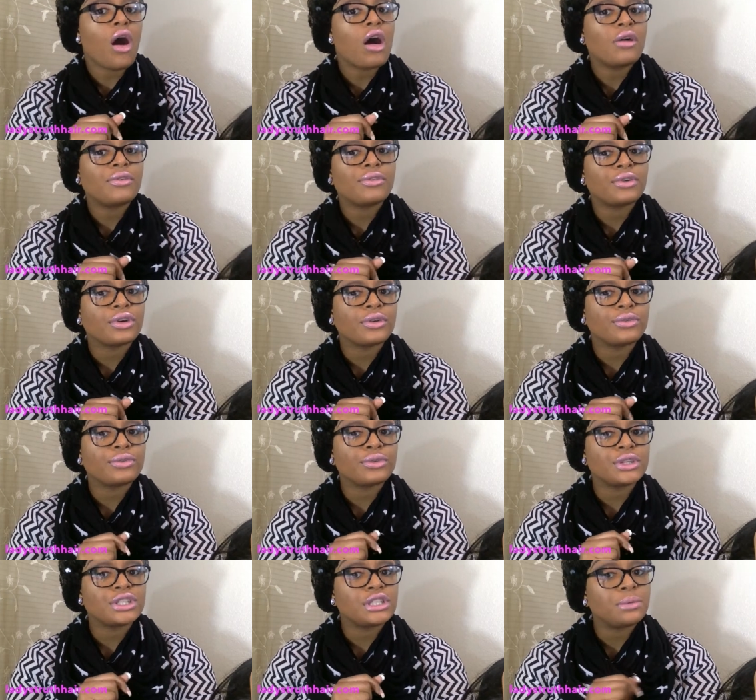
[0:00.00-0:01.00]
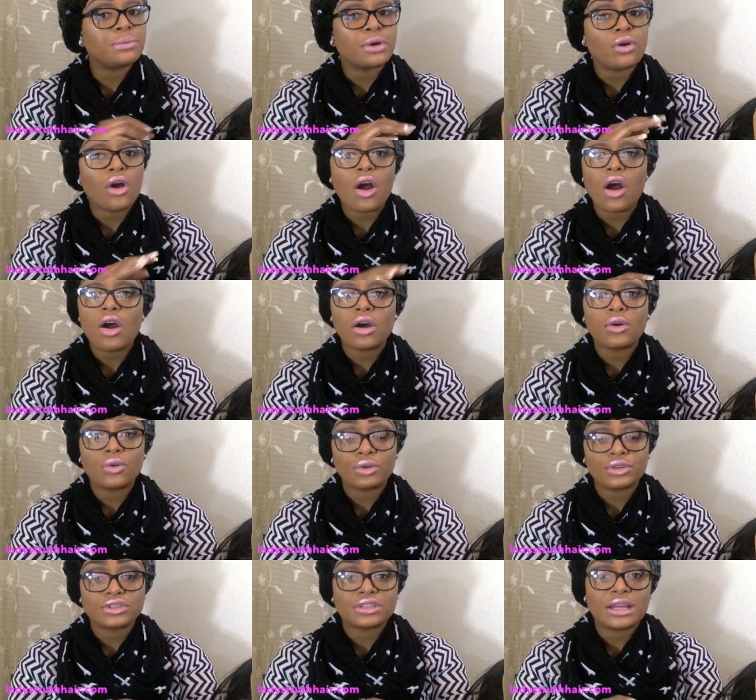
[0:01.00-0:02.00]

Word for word: offer free shipping on all orders.